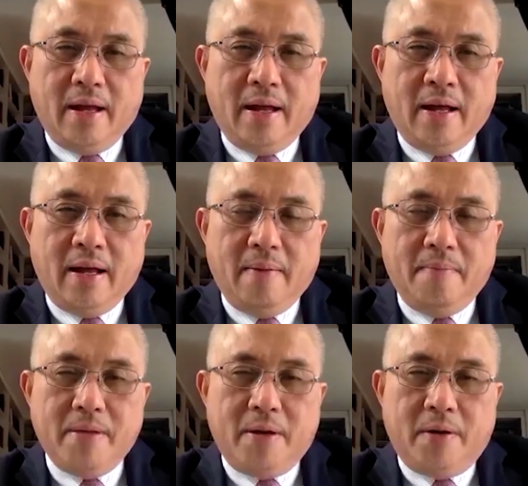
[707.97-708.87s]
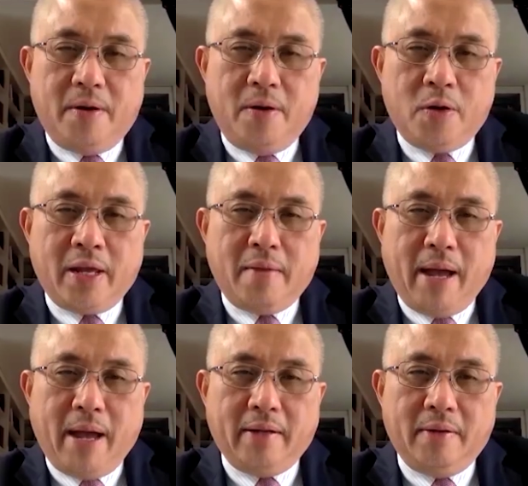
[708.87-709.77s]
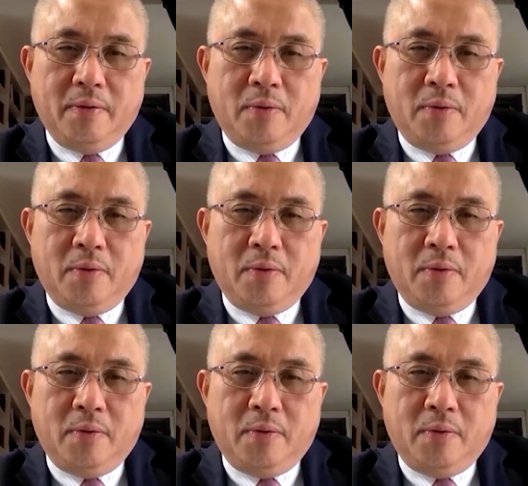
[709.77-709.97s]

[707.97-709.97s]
you know, on looking back,